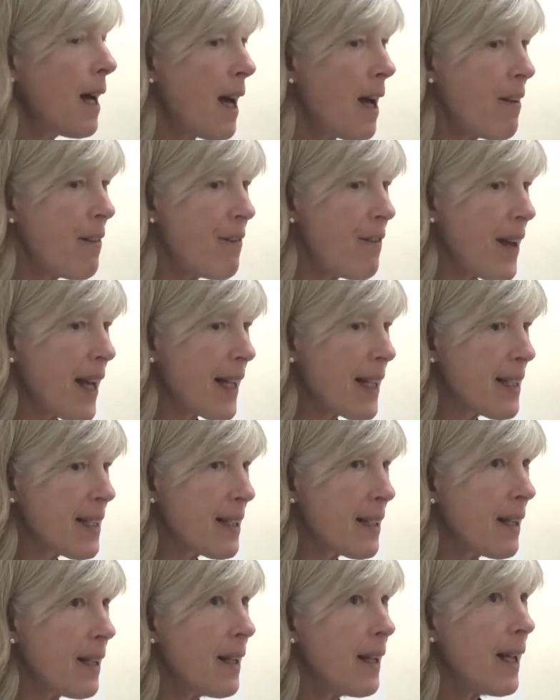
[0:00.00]

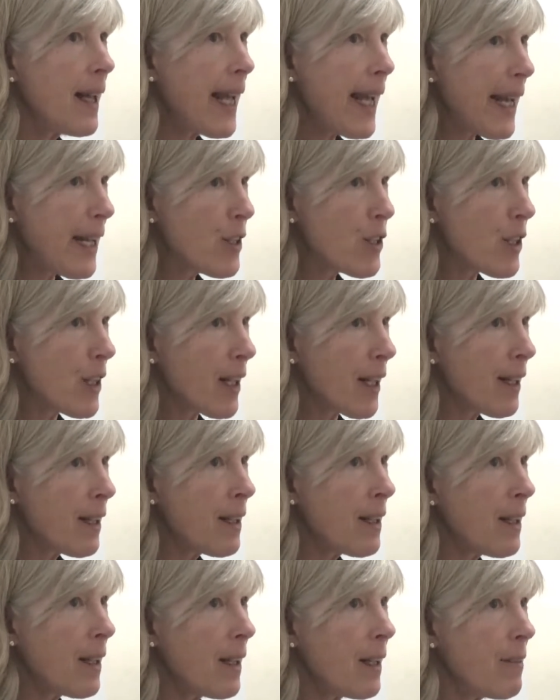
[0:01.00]
affect
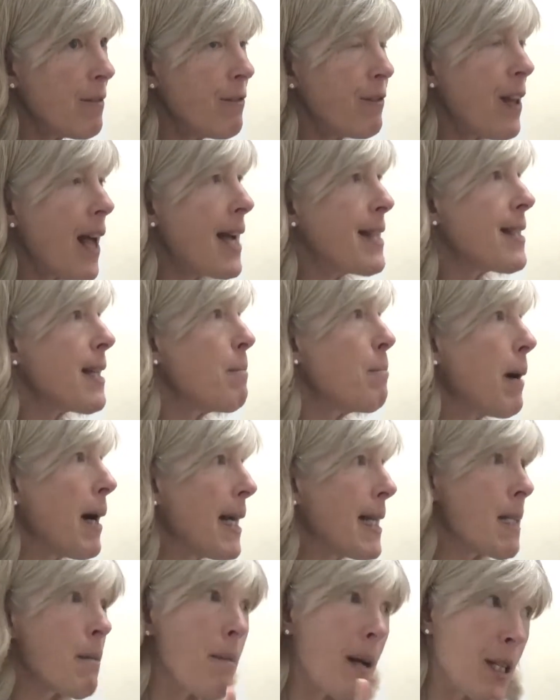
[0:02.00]
aging in flies and
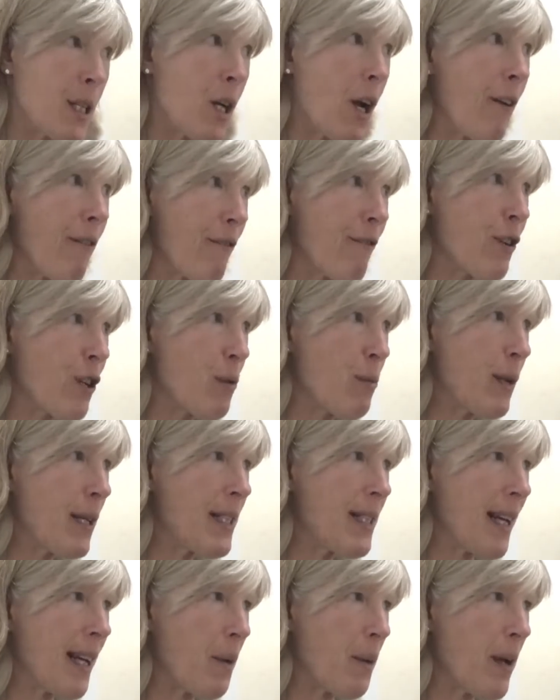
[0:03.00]
mice, which are
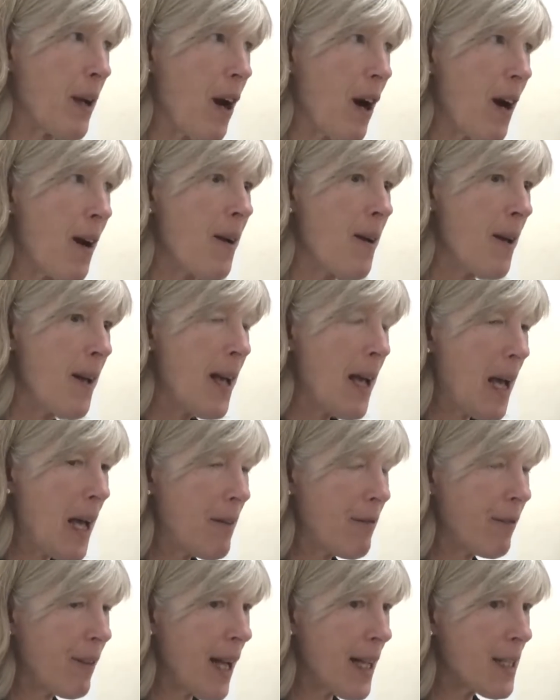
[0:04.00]
vertebrates like we are,
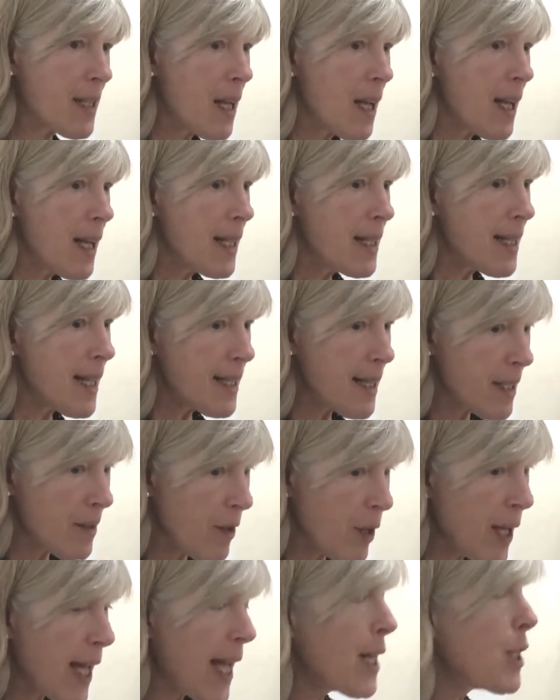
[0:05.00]
and flies, says it's
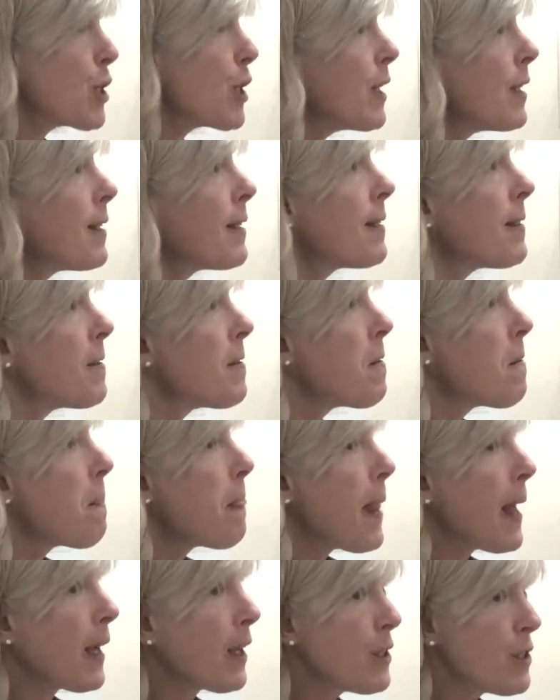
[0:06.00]
very ancient
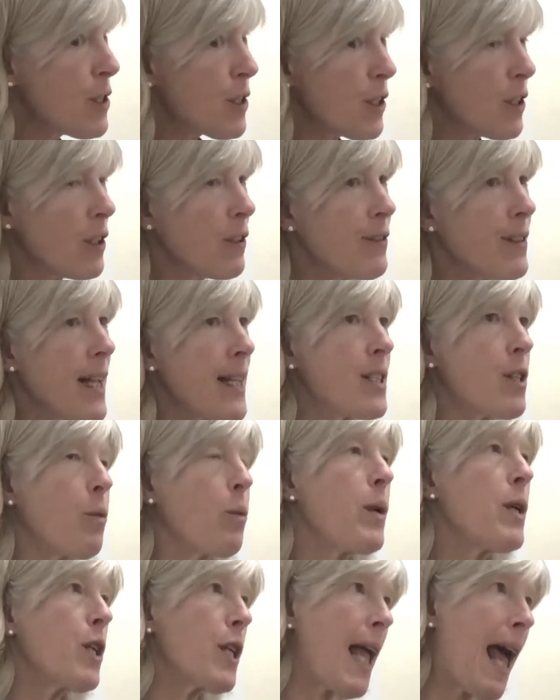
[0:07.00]
and conserved, and so
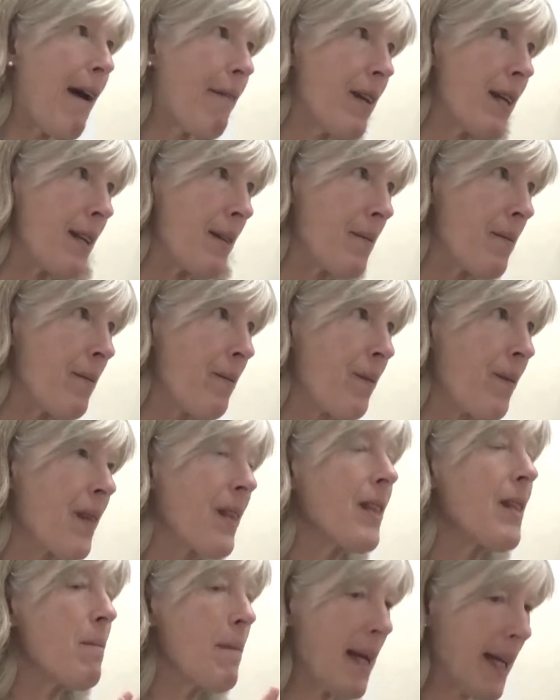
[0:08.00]
we should have it, the
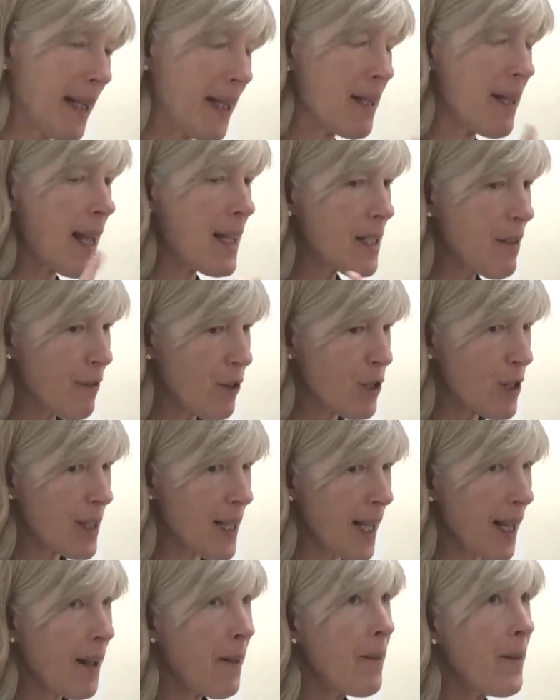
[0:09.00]
mechanism. That's the first
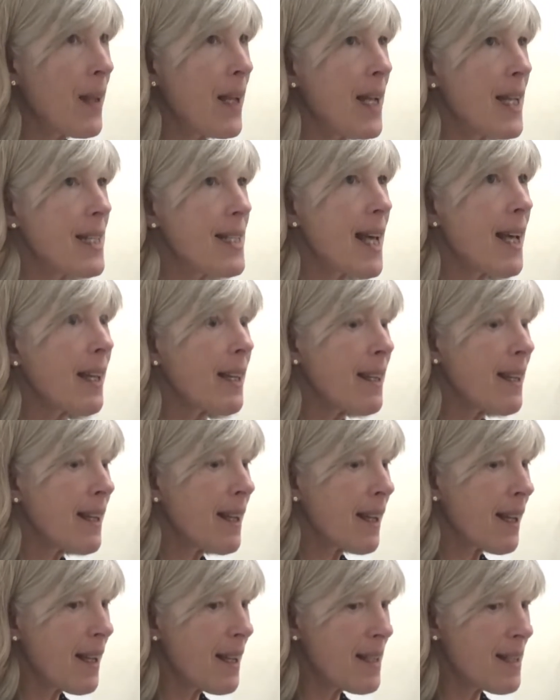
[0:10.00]
thing. Second
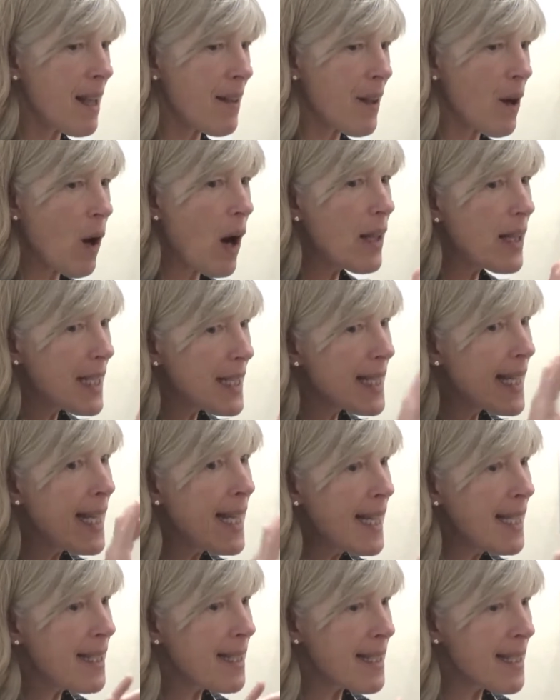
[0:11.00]
thing is that there are these
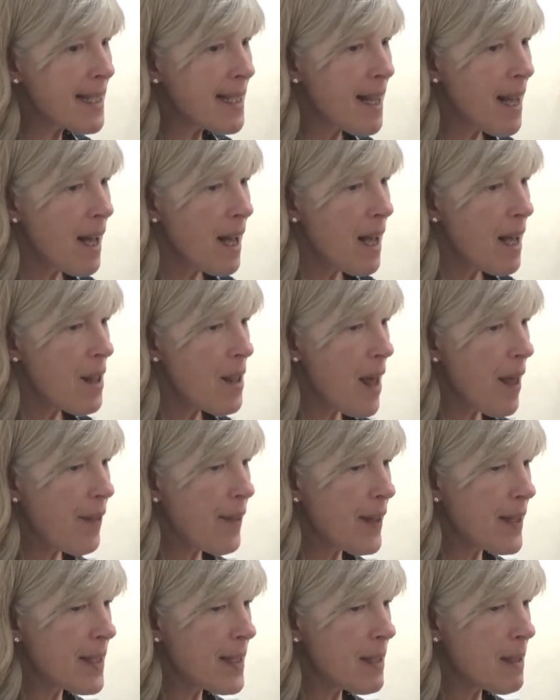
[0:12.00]
hints
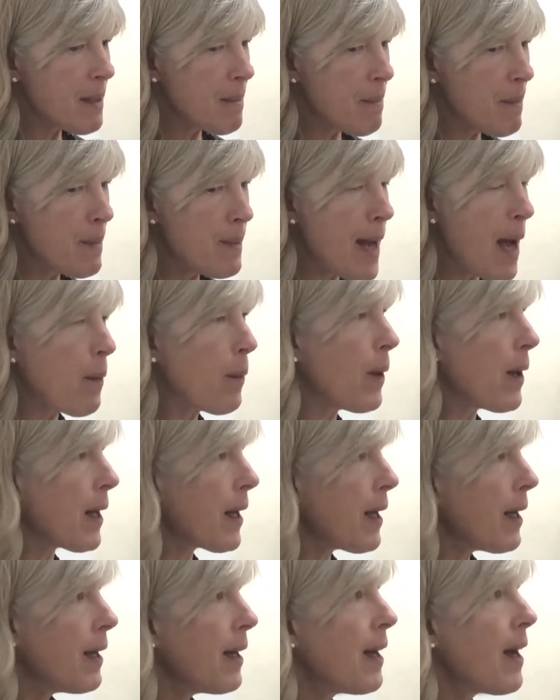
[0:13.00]
that this
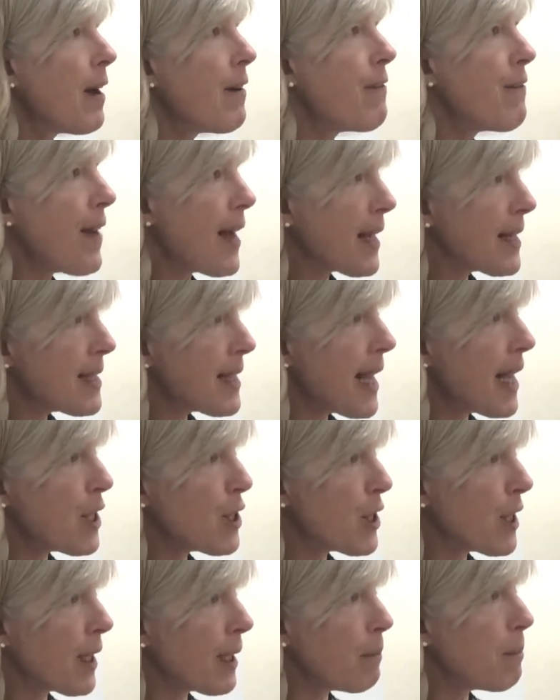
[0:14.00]
network affects
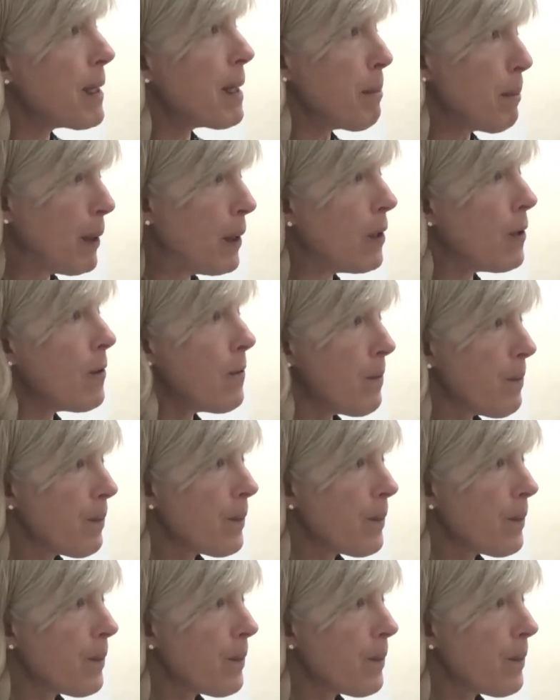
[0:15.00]
aging in people.